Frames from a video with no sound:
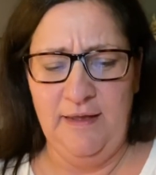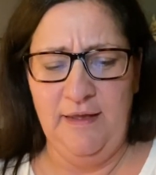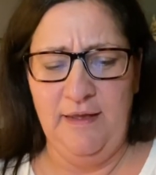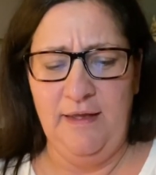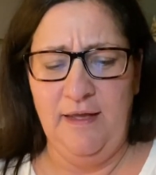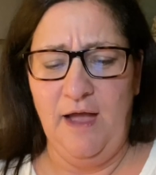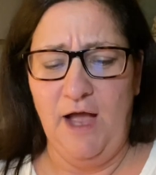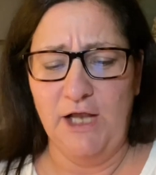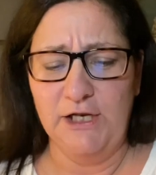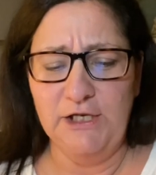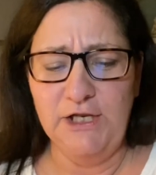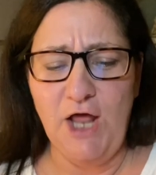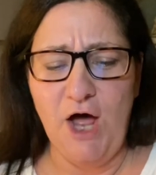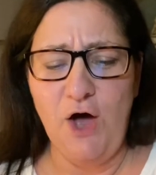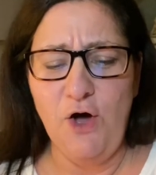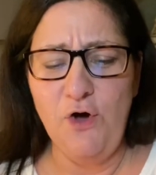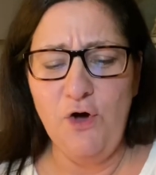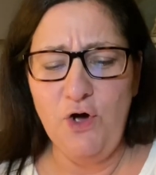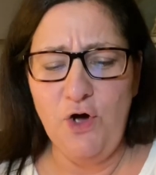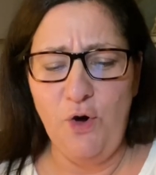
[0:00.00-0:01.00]

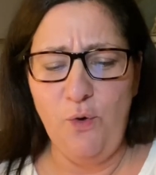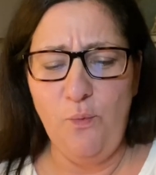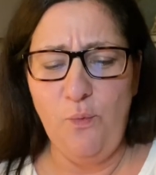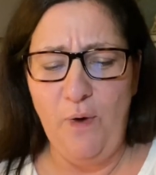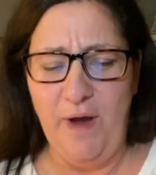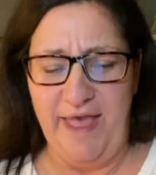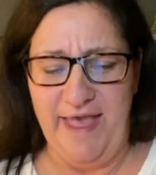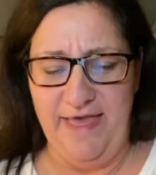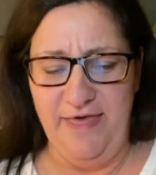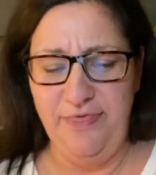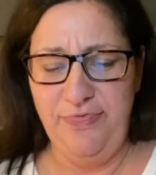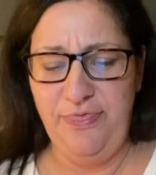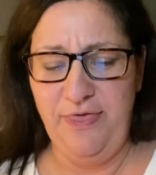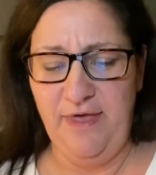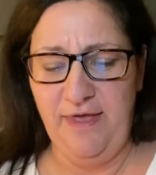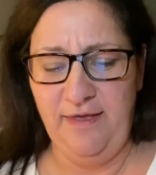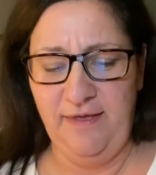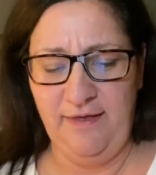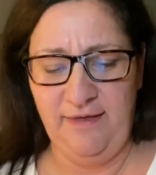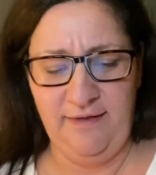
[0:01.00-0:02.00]
along with
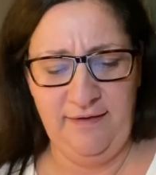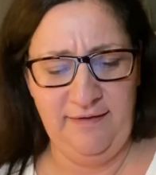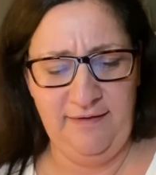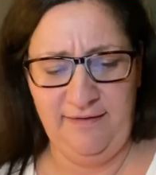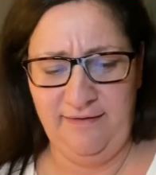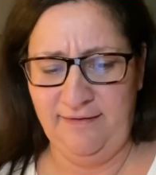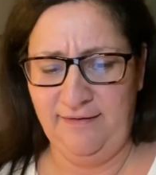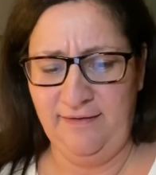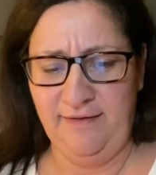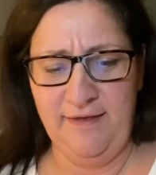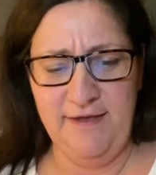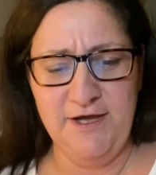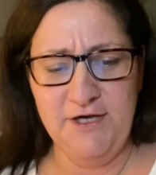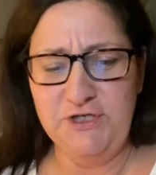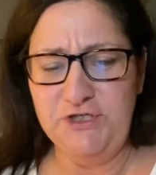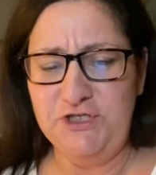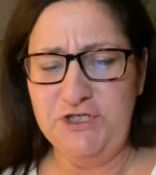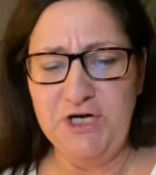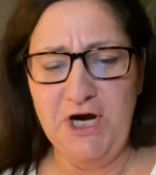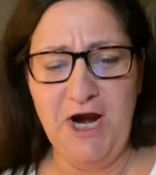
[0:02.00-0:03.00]

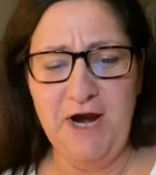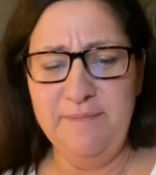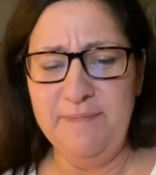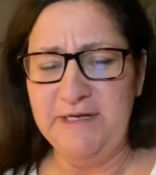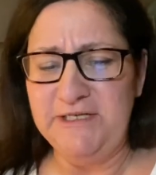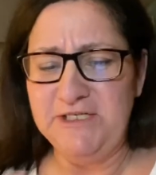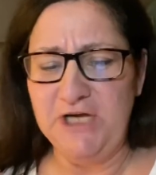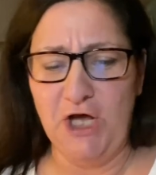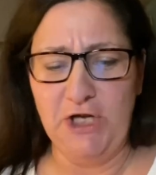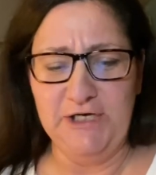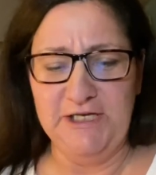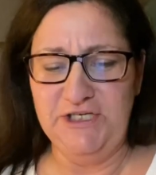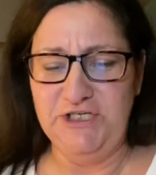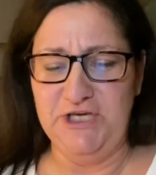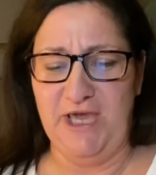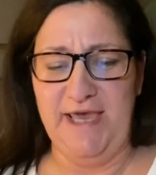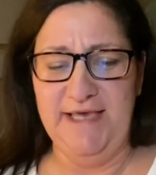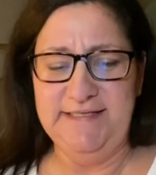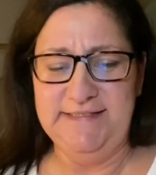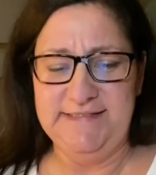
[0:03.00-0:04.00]

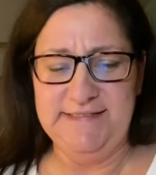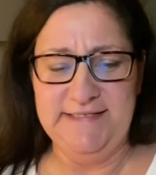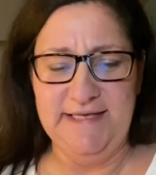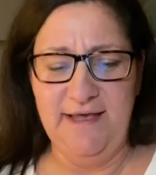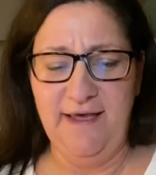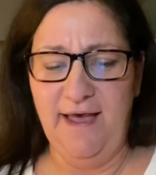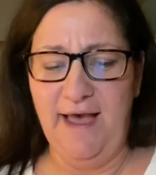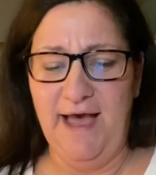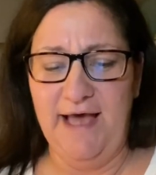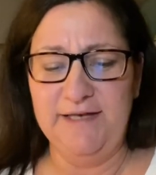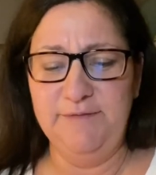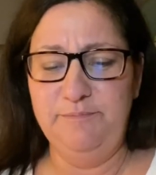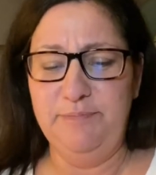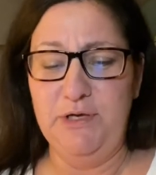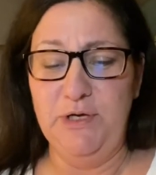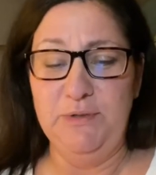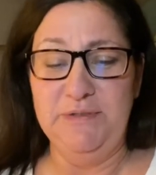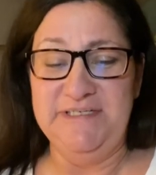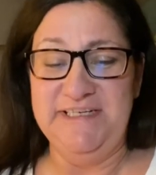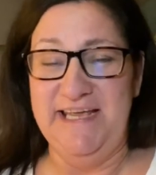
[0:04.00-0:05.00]
dermatologists and
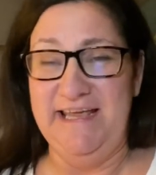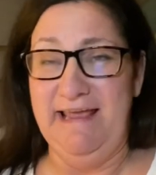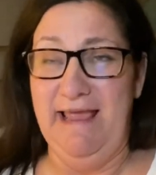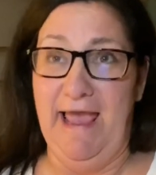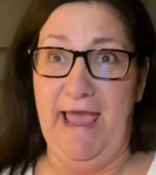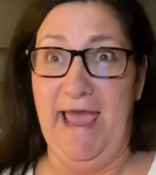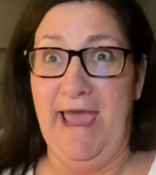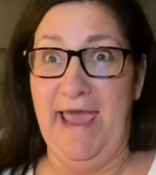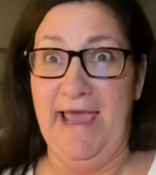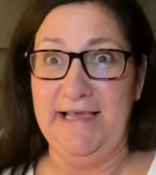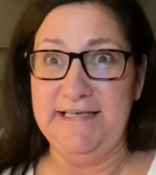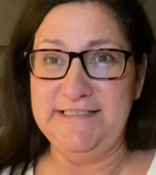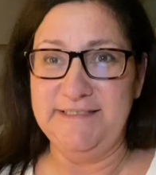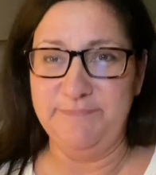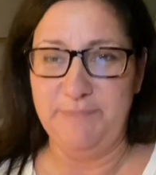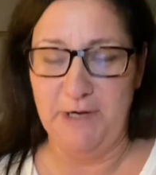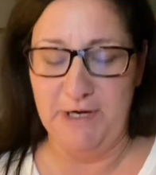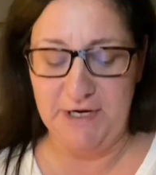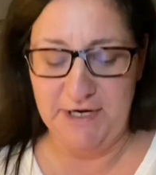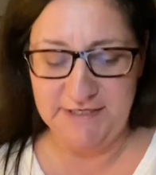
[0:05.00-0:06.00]
beauty
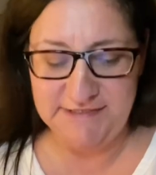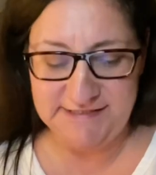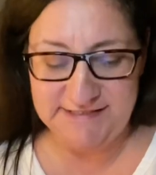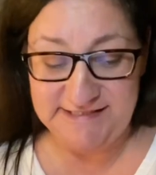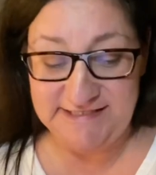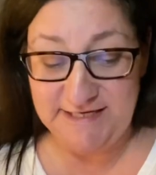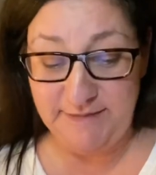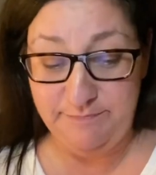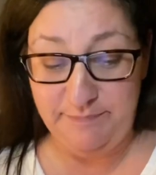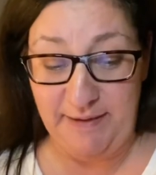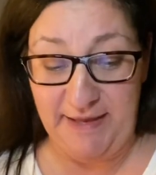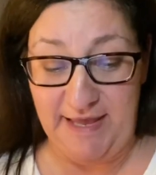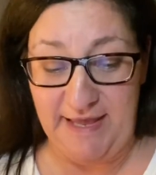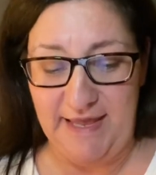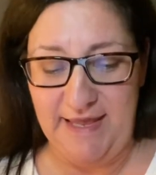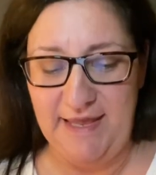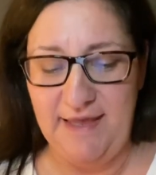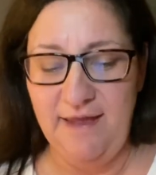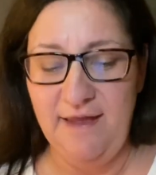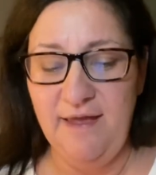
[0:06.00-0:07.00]
experts to
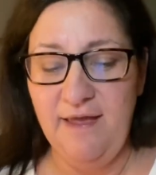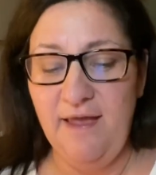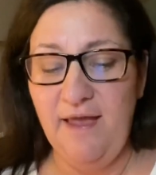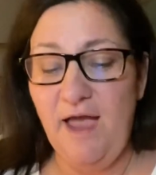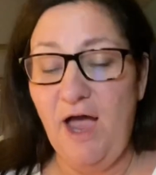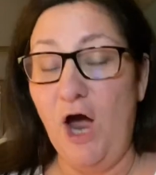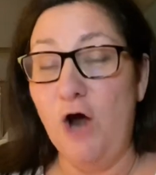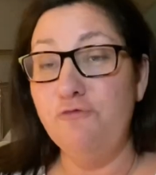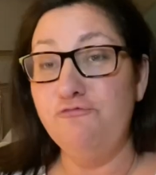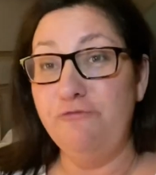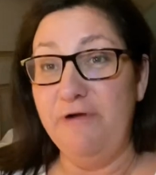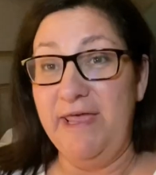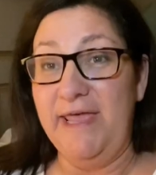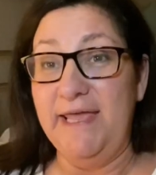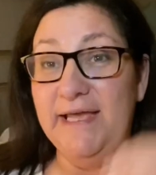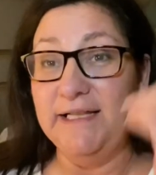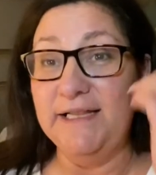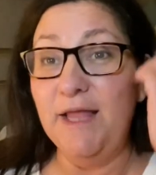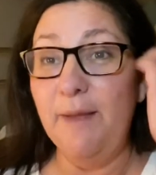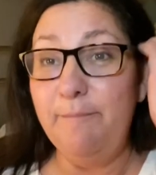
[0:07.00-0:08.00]
be a
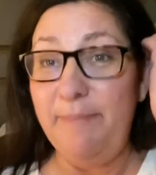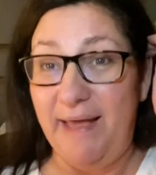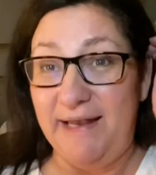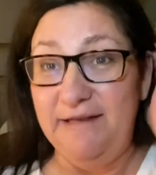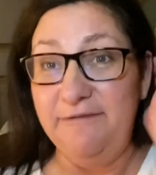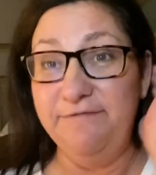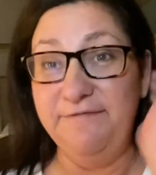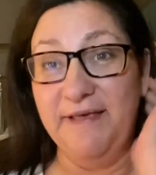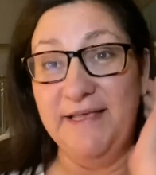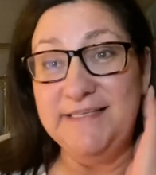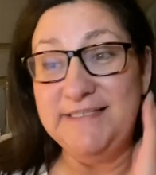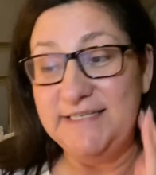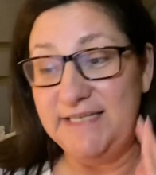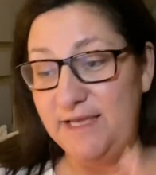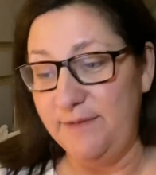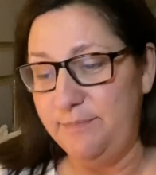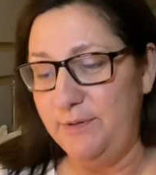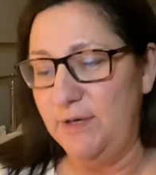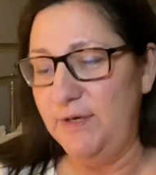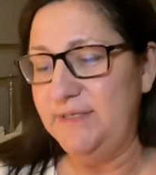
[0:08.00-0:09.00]
real benefit to
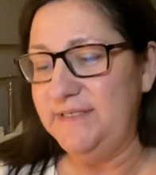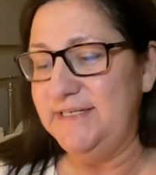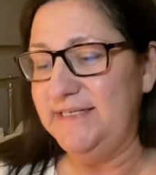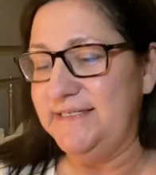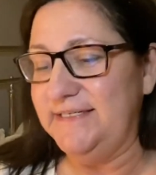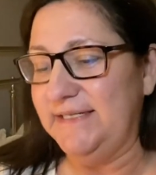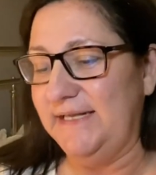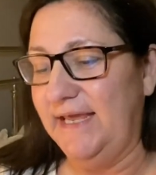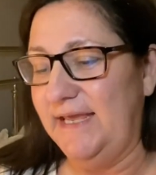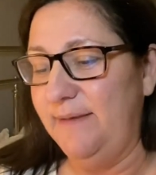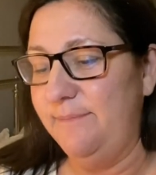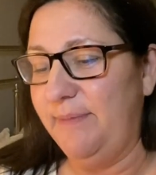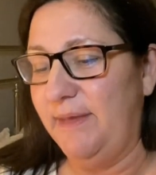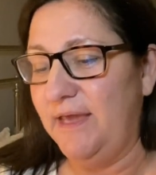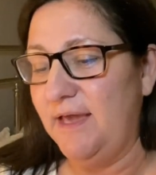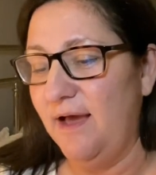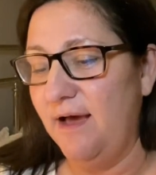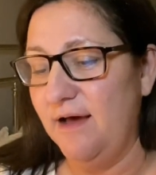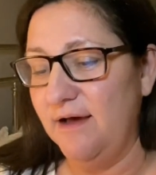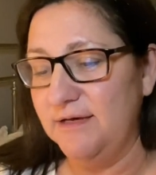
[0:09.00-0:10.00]
your beauty sleep
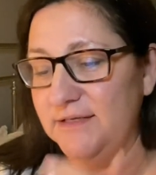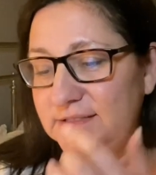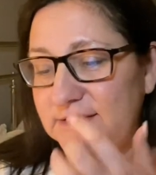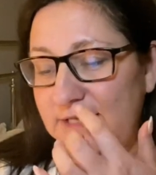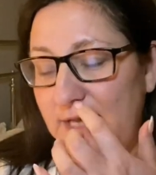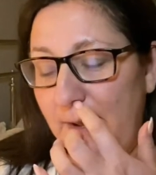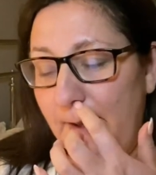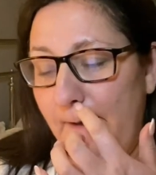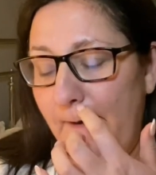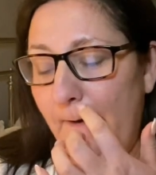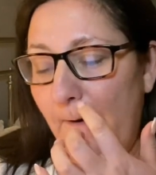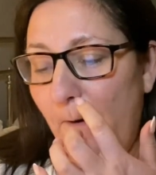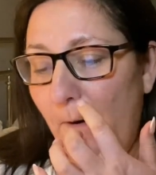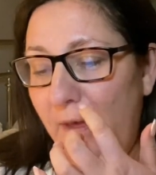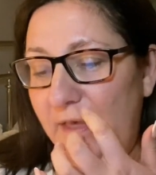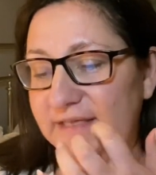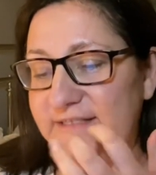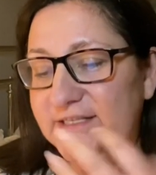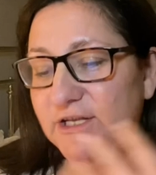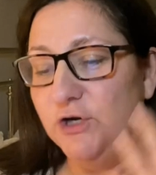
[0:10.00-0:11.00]
because
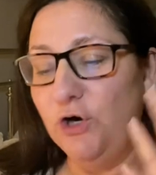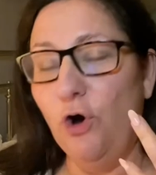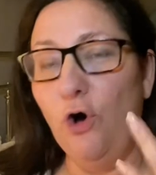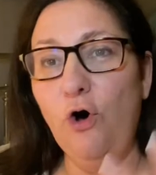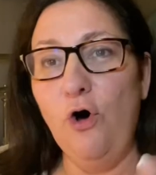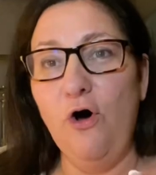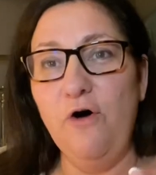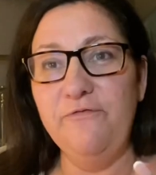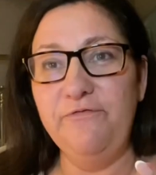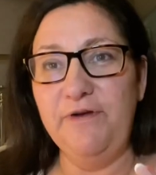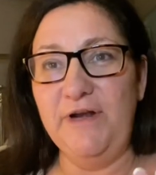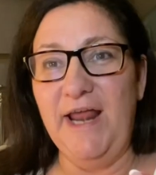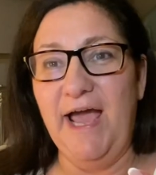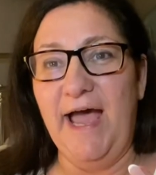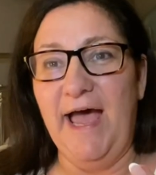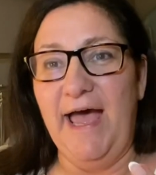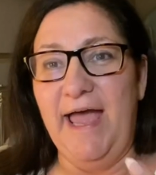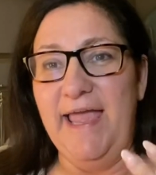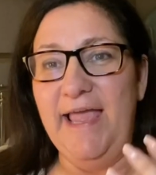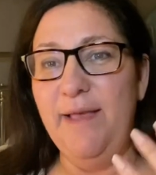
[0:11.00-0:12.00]
it's an
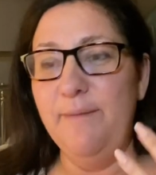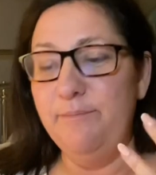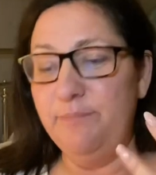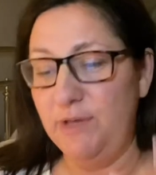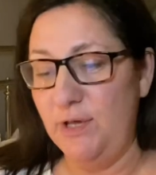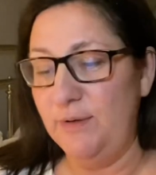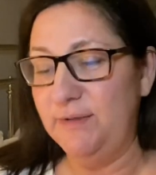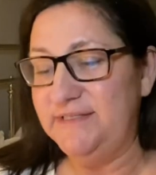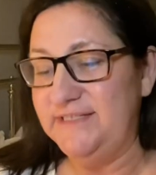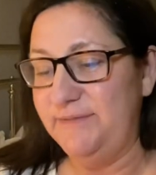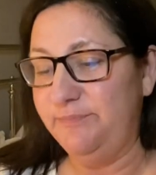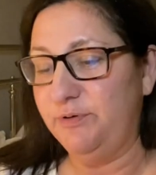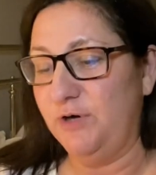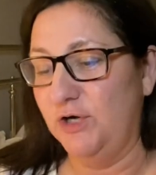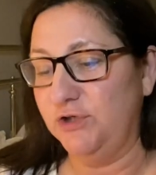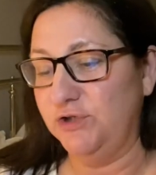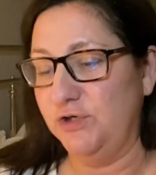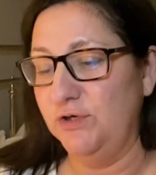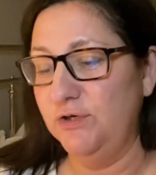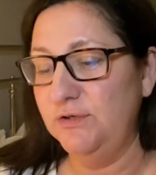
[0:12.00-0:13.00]
overnight beauty
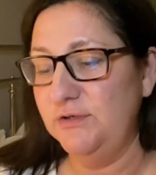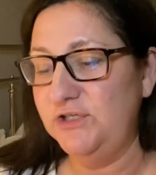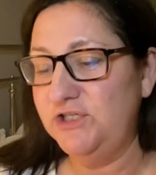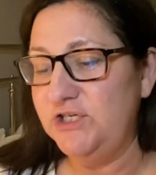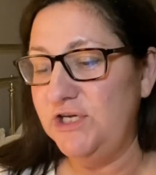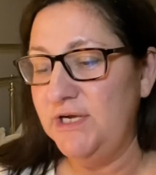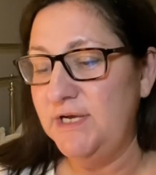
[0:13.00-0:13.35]
product